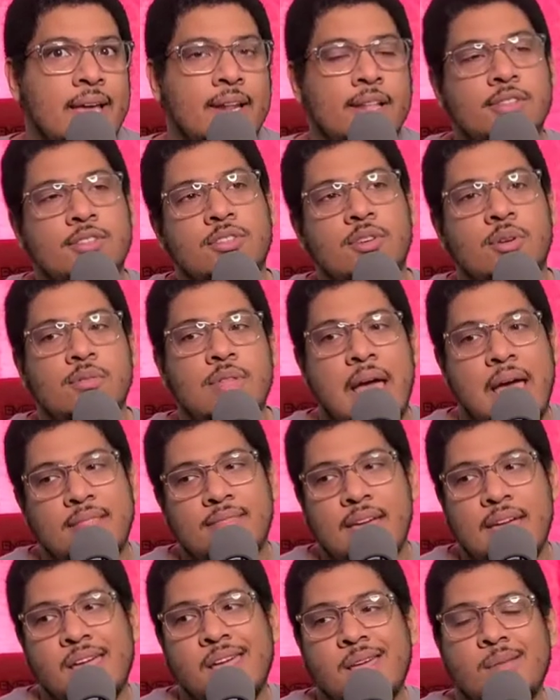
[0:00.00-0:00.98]
It's so that
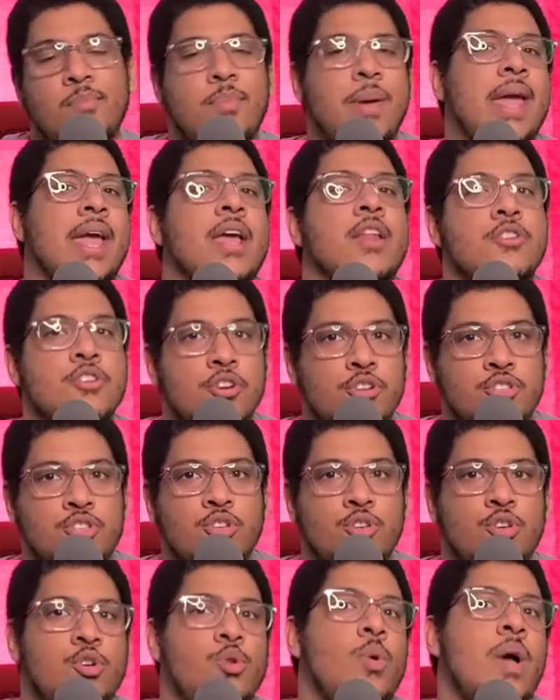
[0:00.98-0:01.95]
they can pander to
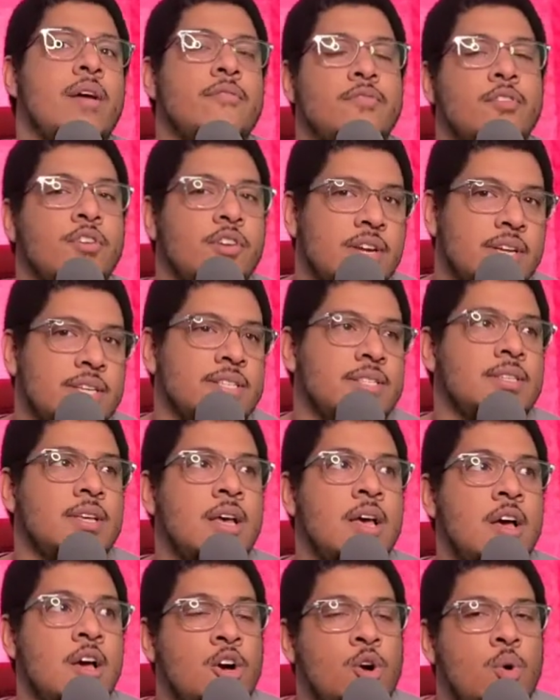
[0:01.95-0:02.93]
whoever is,
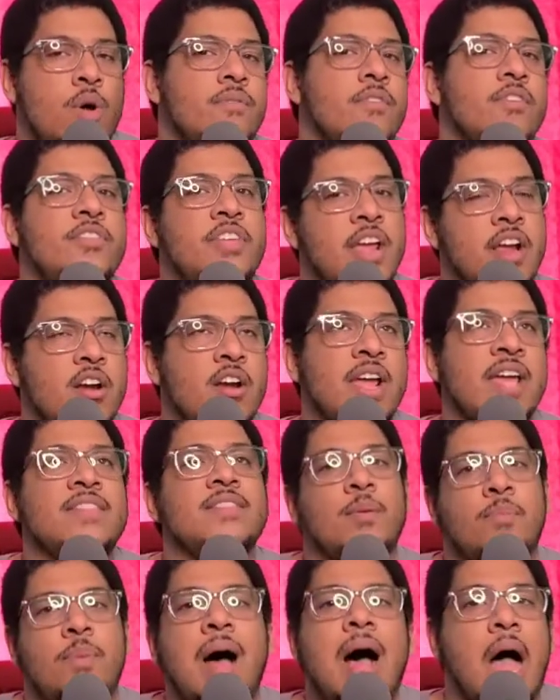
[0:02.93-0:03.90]
whoever they're in
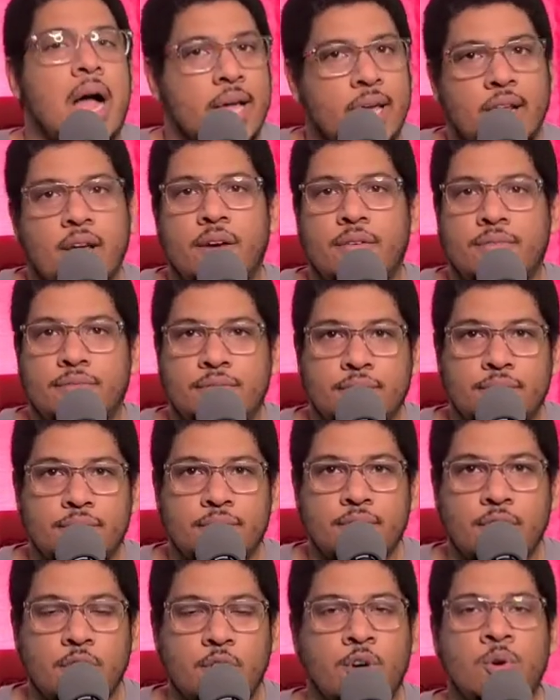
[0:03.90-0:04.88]
the pocket of,
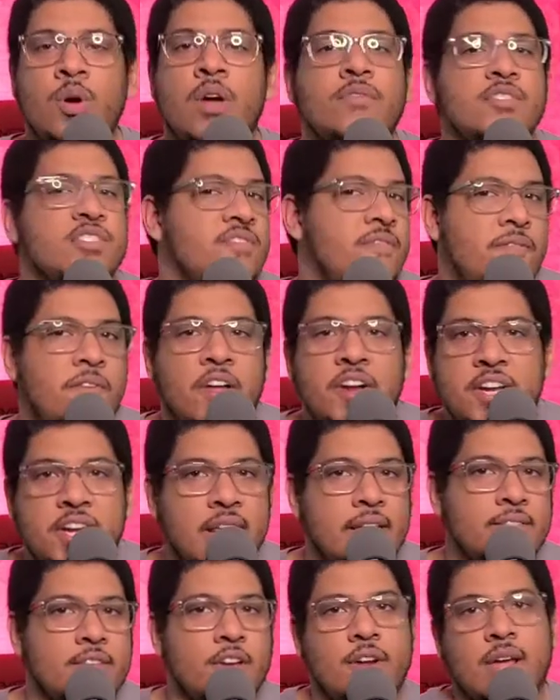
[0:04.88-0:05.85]
you know, whoever's
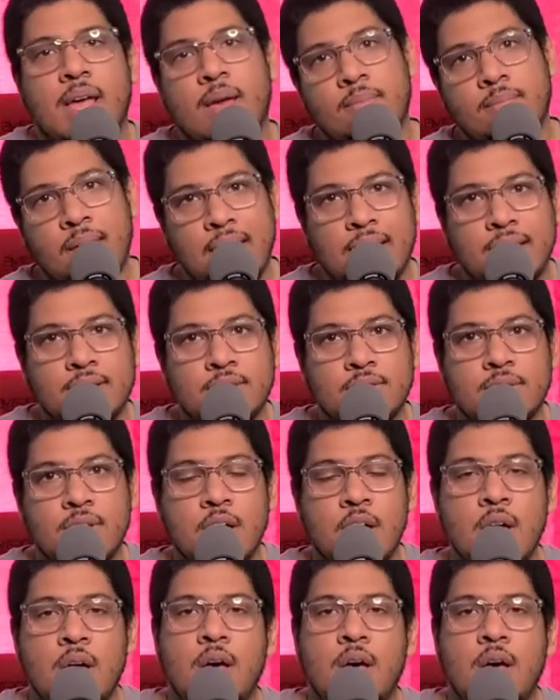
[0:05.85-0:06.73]
funding their campaigns.